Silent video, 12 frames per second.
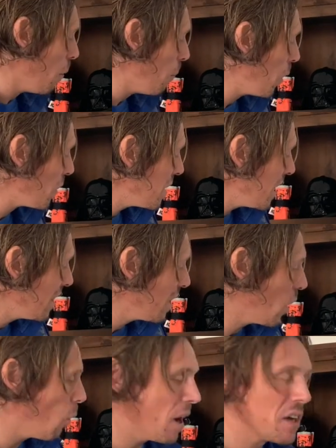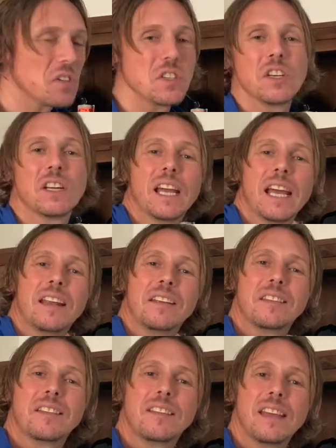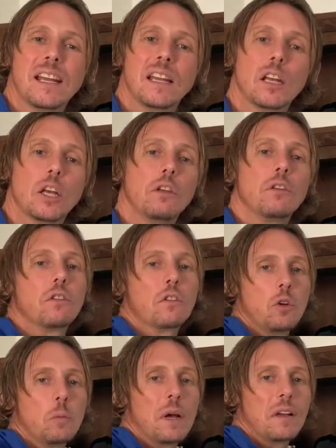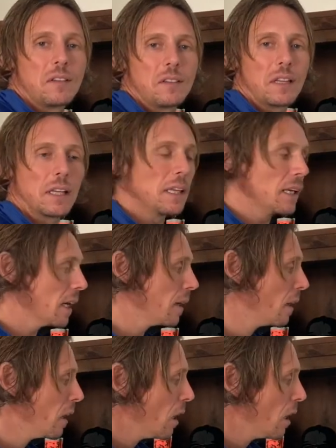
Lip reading: but in the question, it is stated a scuba cylinder.